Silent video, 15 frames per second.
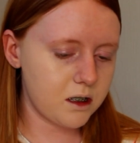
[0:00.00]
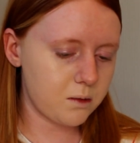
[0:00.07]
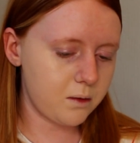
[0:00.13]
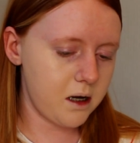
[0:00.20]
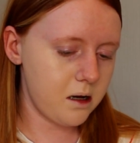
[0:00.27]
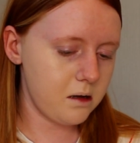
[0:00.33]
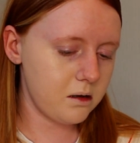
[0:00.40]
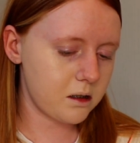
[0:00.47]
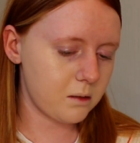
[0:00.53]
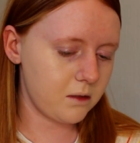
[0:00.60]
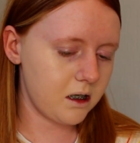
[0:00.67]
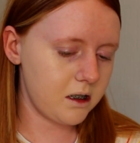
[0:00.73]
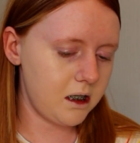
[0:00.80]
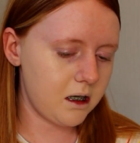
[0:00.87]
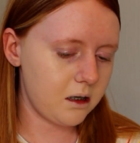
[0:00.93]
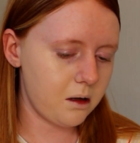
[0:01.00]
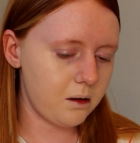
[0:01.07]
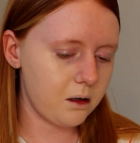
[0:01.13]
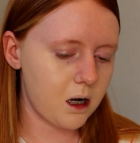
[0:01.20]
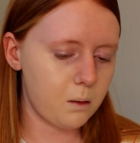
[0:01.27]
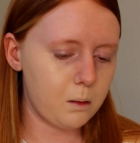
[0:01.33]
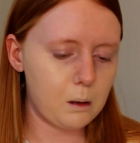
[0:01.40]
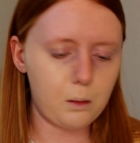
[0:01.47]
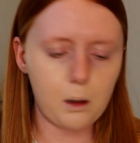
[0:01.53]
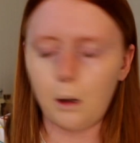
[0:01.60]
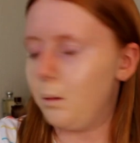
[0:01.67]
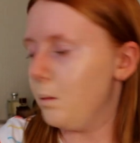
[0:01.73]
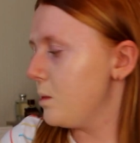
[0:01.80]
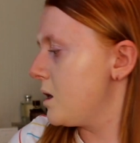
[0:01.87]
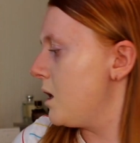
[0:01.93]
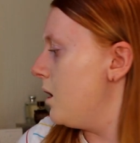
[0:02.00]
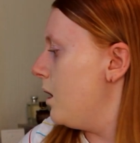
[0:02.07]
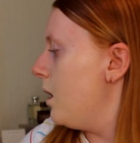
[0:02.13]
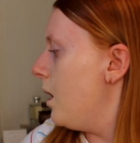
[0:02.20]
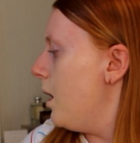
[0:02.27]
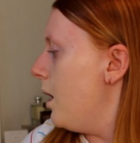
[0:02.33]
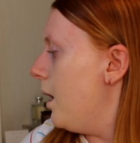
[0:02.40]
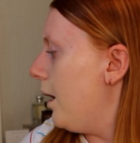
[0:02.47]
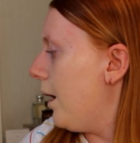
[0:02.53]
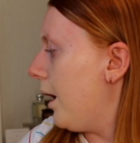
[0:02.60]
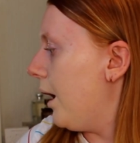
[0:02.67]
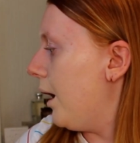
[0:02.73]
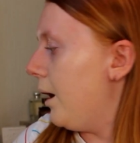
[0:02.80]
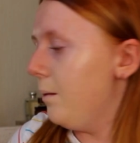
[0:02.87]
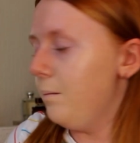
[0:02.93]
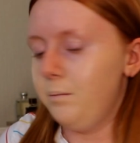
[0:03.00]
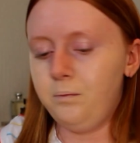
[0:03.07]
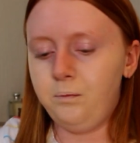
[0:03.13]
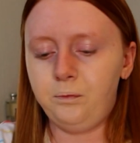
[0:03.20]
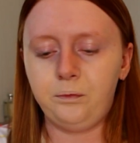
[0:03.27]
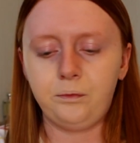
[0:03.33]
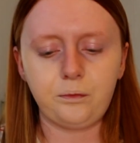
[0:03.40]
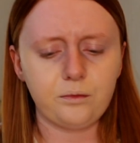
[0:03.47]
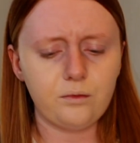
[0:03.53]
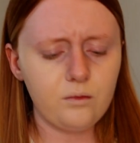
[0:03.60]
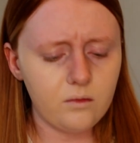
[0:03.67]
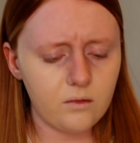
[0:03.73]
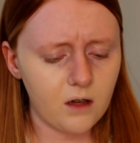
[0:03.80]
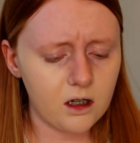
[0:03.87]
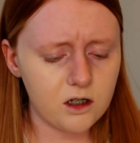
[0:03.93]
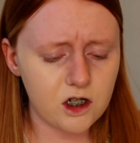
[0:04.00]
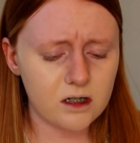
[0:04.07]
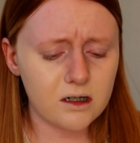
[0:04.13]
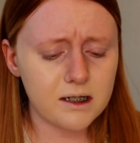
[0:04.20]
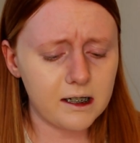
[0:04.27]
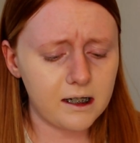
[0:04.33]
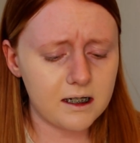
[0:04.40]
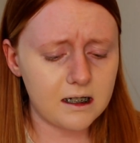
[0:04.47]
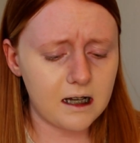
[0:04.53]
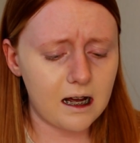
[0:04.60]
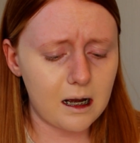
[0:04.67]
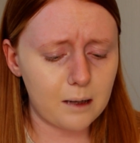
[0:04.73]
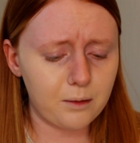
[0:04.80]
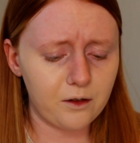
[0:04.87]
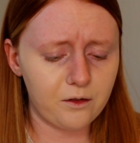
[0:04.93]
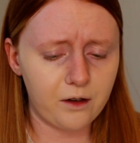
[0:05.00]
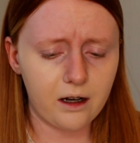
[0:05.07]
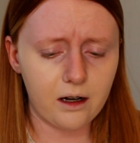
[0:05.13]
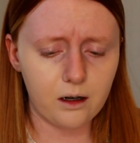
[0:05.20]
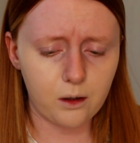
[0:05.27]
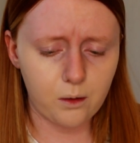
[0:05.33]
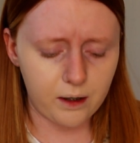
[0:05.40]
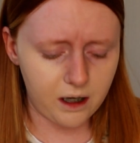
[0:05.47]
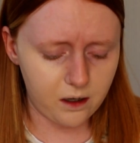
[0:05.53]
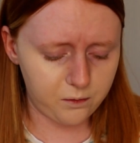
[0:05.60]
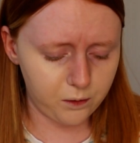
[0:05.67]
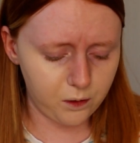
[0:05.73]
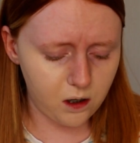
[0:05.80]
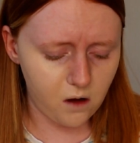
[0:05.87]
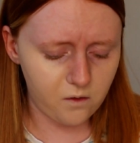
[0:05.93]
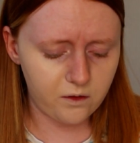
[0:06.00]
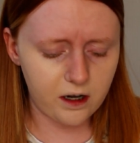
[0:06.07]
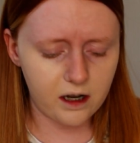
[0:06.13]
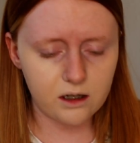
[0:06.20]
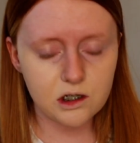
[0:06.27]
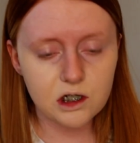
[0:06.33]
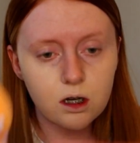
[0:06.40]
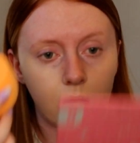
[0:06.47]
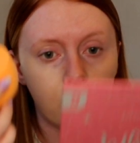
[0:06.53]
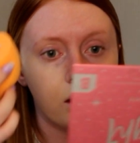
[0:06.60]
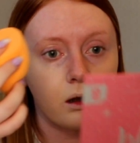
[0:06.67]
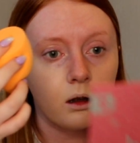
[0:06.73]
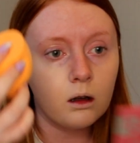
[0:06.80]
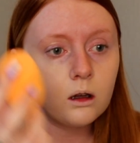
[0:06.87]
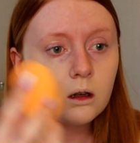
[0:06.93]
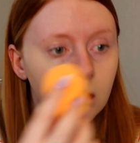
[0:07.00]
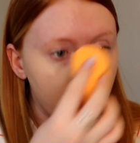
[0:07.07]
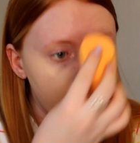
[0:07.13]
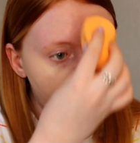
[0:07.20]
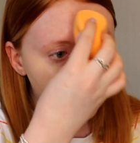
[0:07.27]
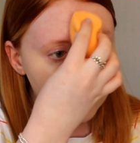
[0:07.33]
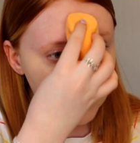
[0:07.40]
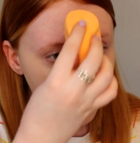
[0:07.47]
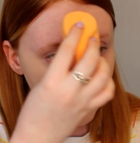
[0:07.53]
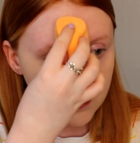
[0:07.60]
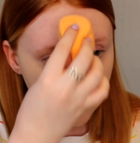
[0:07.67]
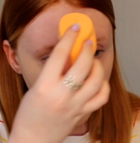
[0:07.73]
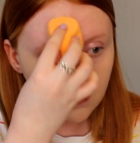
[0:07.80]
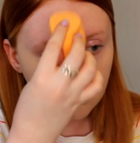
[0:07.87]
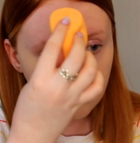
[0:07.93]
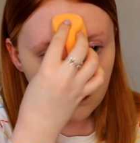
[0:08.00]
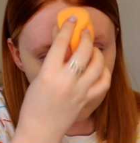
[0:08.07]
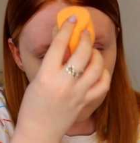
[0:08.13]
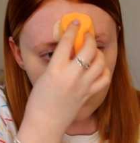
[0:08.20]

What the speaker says: as well, so I'm going to take another couple of pumps. Just because, like I say, I prefer quite a full coverage foundation.